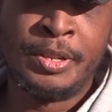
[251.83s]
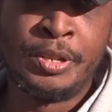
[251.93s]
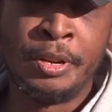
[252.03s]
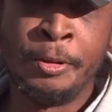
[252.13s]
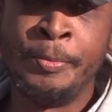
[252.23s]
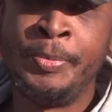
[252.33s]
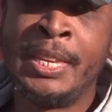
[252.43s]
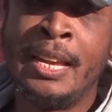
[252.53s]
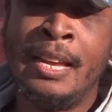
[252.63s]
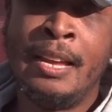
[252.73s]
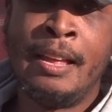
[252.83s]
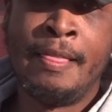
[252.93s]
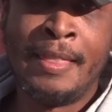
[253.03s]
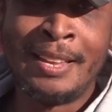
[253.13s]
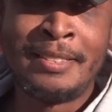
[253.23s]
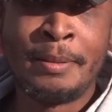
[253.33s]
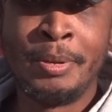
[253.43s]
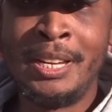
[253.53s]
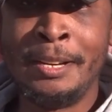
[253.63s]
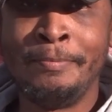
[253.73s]
So that's the
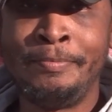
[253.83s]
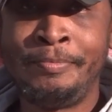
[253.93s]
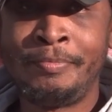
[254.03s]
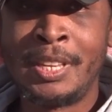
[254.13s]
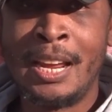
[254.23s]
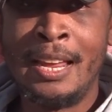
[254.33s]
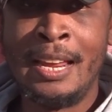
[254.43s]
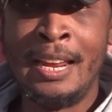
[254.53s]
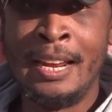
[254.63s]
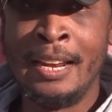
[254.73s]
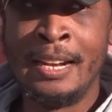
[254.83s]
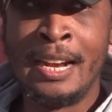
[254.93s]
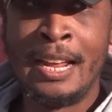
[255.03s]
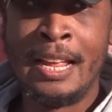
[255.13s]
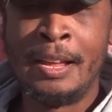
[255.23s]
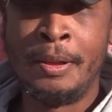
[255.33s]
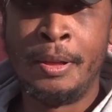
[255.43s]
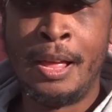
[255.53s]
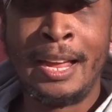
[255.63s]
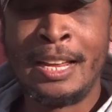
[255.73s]
plan, and
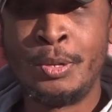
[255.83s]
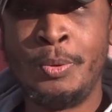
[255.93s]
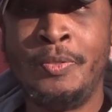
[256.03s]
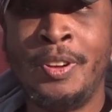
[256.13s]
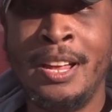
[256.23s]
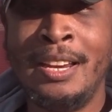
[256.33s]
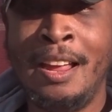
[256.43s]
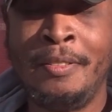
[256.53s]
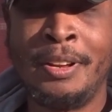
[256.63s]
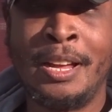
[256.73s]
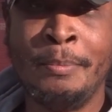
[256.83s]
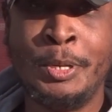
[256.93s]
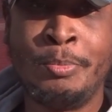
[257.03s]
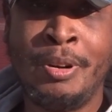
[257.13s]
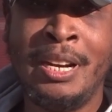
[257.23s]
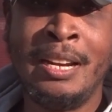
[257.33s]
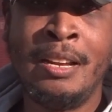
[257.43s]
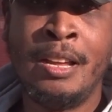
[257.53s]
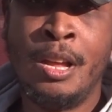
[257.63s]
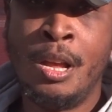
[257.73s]
I guess we'll find out come spring
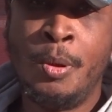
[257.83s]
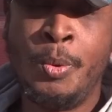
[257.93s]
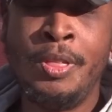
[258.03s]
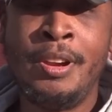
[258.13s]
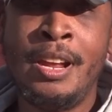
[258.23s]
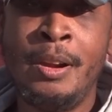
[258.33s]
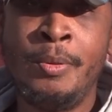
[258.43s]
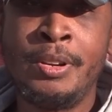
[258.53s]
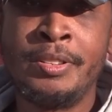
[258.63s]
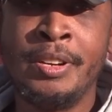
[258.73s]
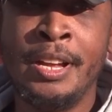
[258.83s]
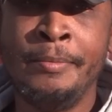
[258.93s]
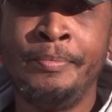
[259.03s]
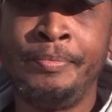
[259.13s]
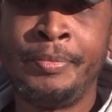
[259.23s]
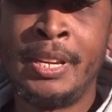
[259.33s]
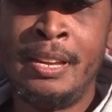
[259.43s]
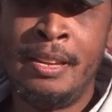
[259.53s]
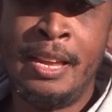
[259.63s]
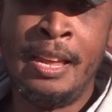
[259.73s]
whether or not it works or not.
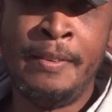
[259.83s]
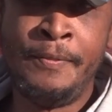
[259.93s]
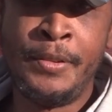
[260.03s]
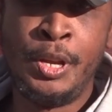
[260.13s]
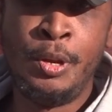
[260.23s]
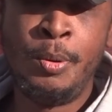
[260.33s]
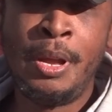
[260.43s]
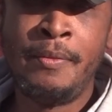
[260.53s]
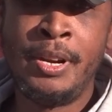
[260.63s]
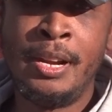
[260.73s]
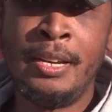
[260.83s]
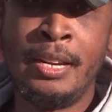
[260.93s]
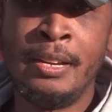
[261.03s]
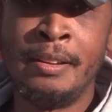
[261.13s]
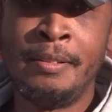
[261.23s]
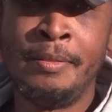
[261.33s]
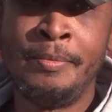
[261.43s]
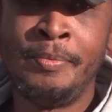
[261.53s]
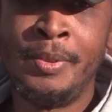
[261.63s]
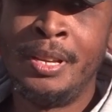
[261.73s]
If you have an idea
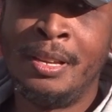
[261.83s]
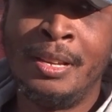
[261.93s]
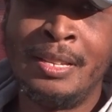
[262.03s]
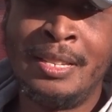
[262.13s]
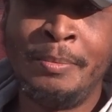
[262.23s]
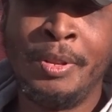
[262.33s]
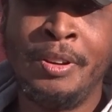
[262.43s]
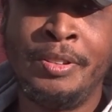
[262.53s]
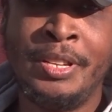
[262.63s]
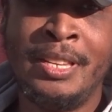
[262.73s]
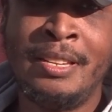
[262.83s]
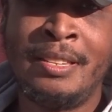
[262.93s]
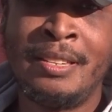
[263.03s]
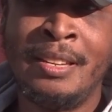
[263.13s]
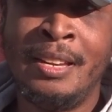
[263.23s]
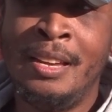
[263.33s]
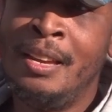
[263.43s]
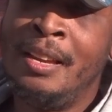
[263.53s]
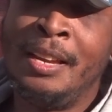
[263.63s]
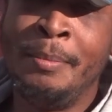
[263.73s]
similar to this,
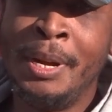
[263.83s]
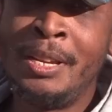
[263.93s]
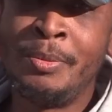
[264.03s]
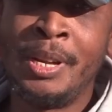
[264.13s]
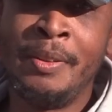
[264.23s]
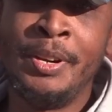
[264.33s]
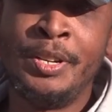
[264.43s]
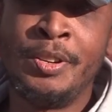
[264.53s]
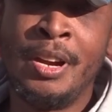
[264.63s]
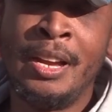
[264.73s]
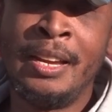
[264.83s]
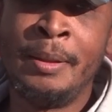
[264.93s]
you might as well give it a try.